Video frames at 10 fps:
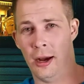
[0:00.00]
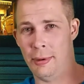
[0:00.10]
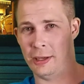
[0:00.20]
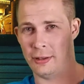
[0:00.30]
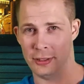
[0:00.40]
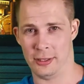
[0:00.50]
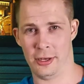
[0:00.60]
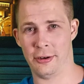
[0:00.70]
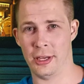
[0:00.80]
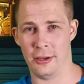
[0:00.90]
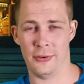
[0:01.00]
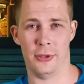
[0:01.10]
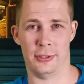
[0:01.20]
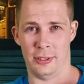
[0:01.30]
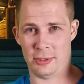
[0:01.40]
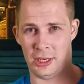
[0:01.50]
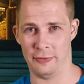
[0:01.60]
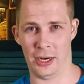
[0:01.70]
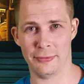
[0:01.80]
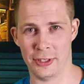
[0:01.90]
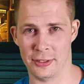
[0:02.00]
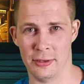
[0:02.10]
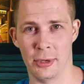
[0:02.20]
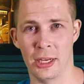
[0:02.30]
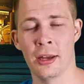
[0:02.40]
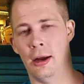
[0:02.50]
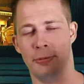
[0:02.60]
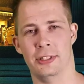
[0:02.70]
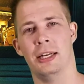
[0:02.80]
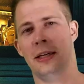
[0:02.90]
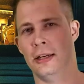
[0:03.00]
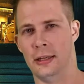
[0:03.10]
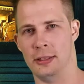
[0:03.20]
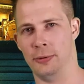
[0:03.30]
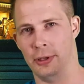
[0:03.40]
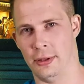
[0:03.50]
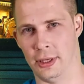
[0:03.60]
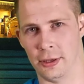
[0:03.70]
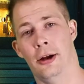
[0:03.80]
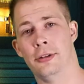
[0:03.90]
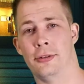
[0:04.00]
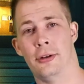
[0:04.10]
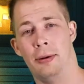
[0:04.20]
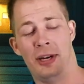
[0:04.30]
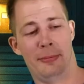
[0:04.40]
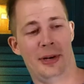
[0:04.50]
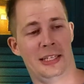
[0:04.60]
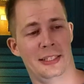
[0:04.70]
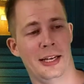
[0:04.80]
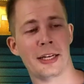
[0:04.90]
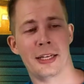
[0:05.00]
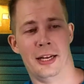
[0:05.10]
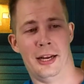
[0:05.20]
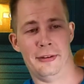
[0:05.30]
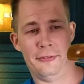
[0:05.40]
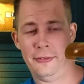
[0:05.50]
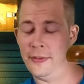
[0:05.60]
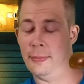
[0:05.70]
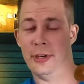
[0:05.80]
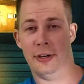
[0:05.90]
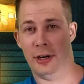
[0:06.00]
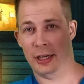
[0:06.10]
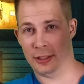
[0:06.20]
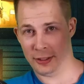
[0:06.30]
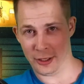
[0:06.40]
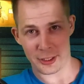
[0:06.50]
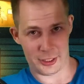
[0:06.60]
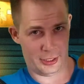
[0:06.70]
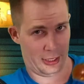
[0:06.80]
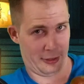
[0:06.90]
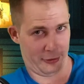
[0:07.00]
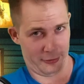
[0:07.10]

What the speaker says: about this theory, even though it seems kind of obvious to me. I'll present it and see what you think. Also, I'm on my second half of the beer I started in that